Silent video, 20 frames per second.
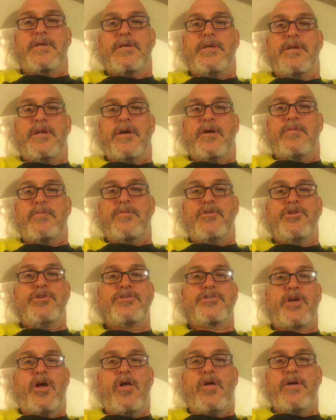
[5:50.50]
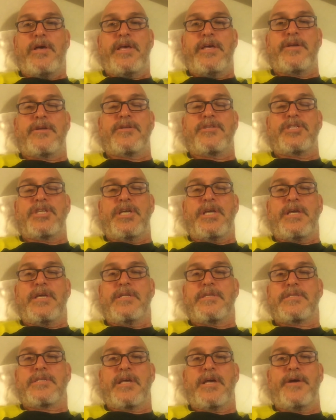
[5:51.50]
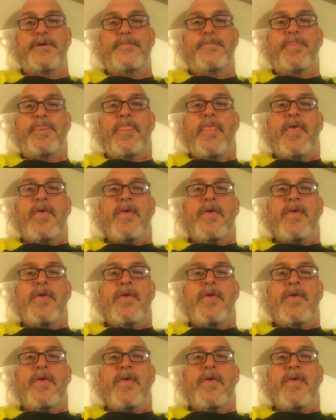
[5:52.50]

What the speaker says: lose all energy. So